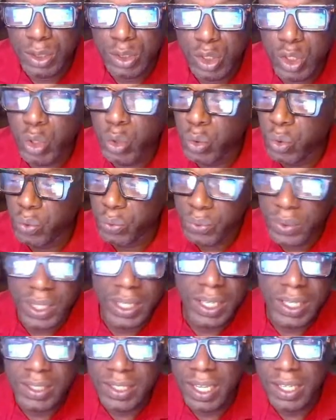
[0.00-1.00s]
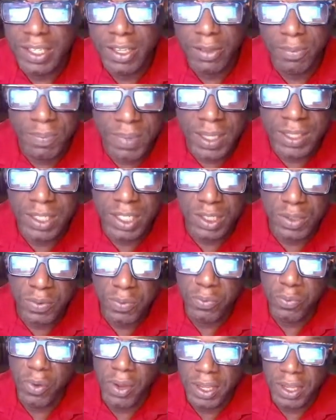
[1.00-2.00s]
to really take your business
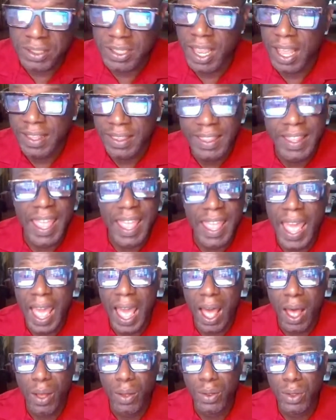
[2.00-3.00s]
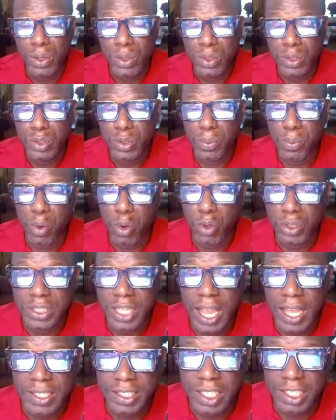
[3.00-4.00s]
from where it's at now to
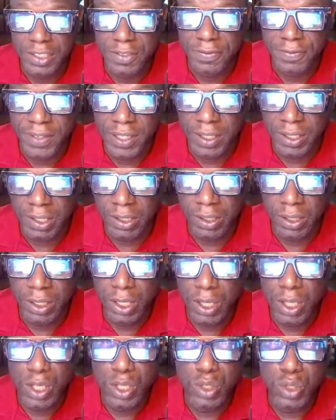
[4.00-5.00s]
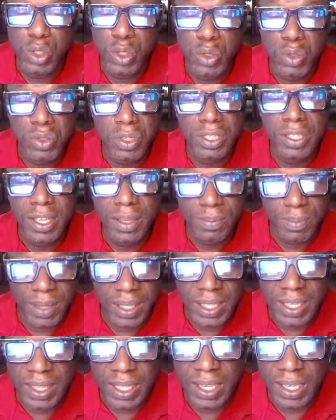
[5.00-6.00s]
multi-six figure using the
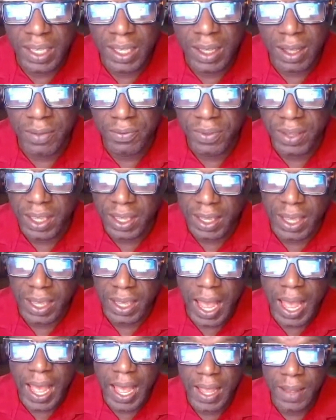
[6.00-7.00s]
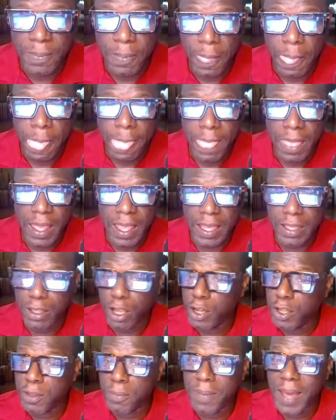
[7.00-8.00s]
ability of AI and
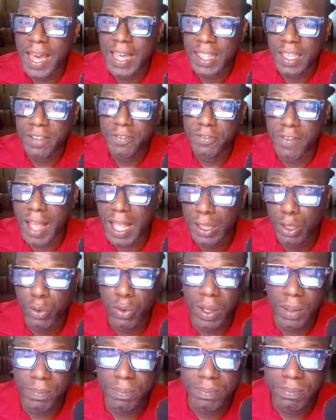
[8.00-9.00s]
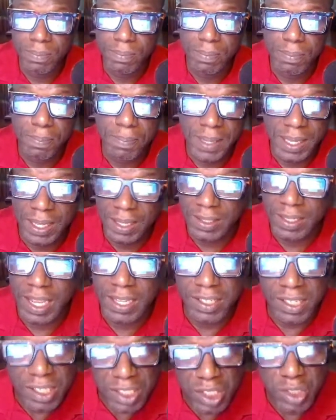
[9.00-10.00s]
automatic follow-up, because
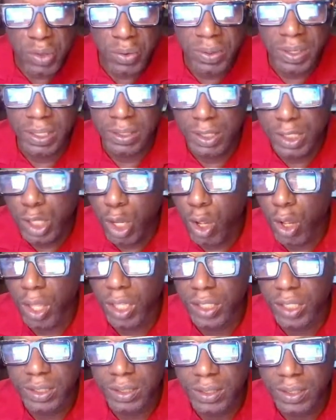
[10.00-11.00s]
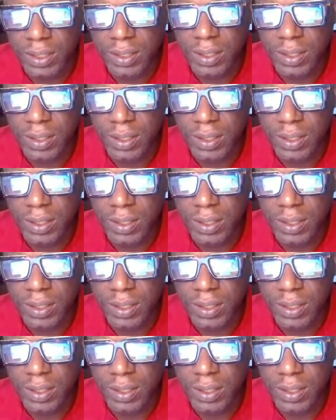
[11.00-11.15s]
that's the secret sauce.